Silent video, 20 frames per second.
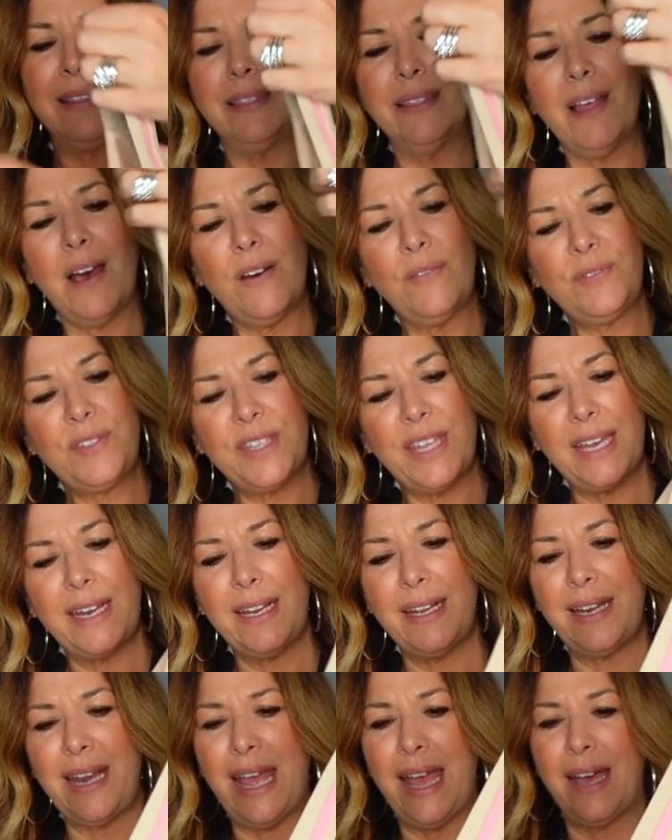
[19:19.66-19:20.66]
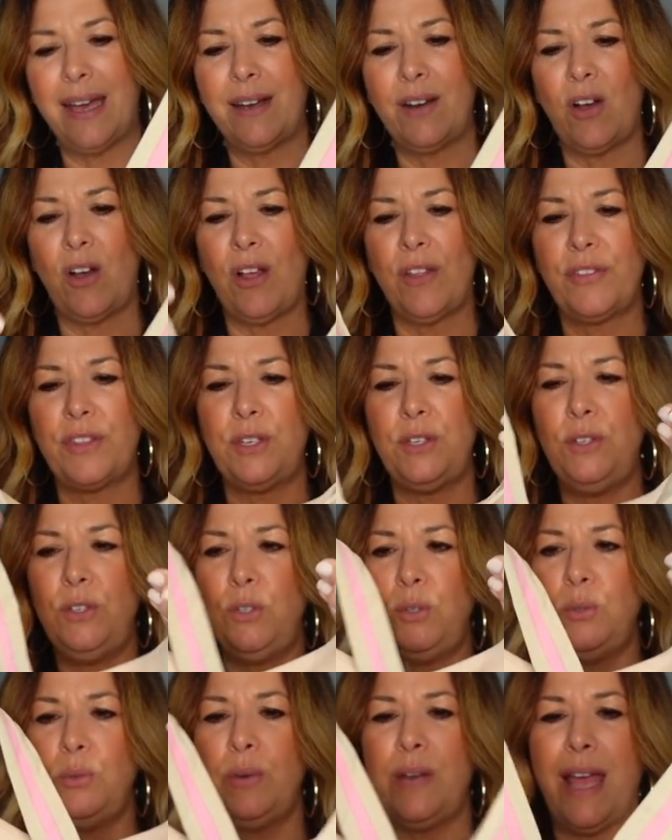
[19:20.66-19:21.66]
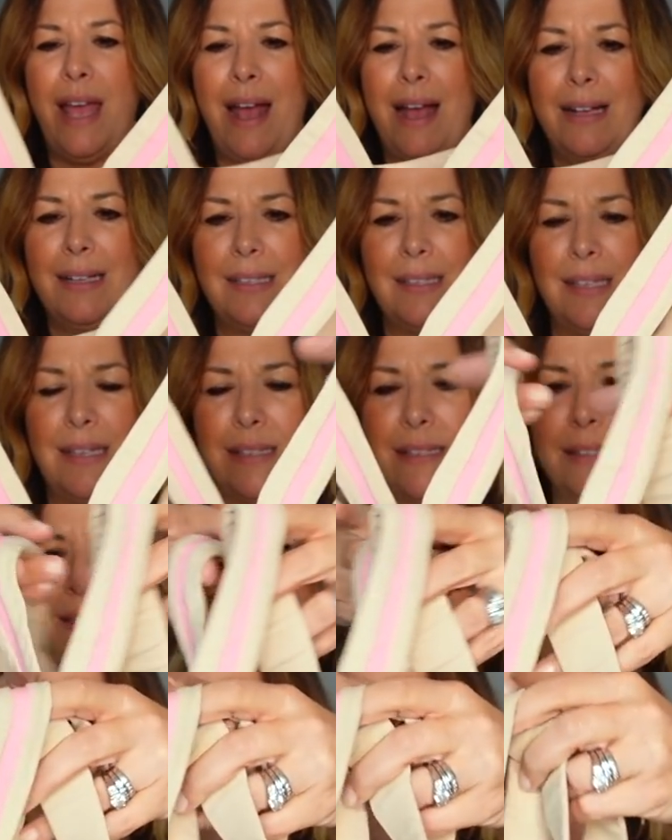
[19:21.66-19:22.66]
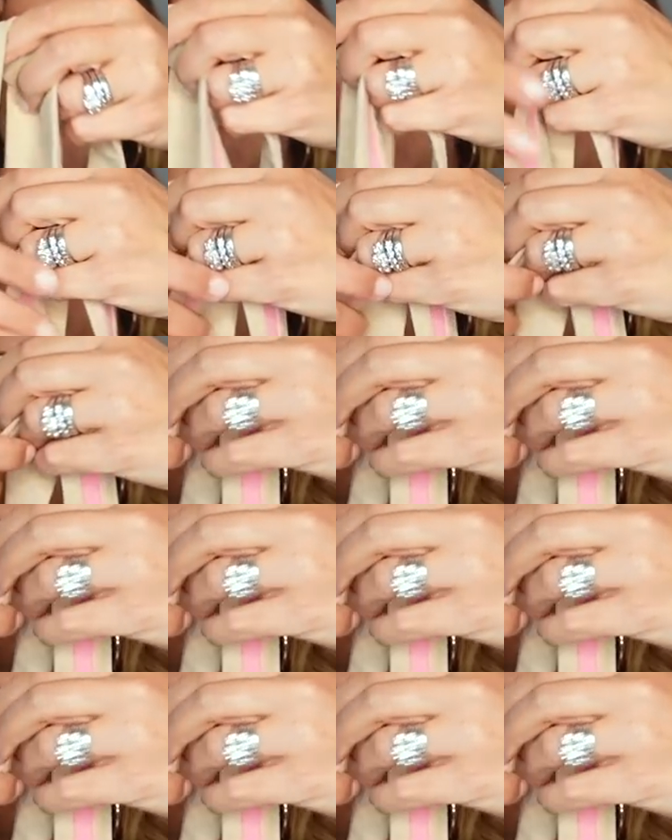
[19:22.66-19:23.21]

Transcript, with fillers: loved that it had all the nude accents. I, I really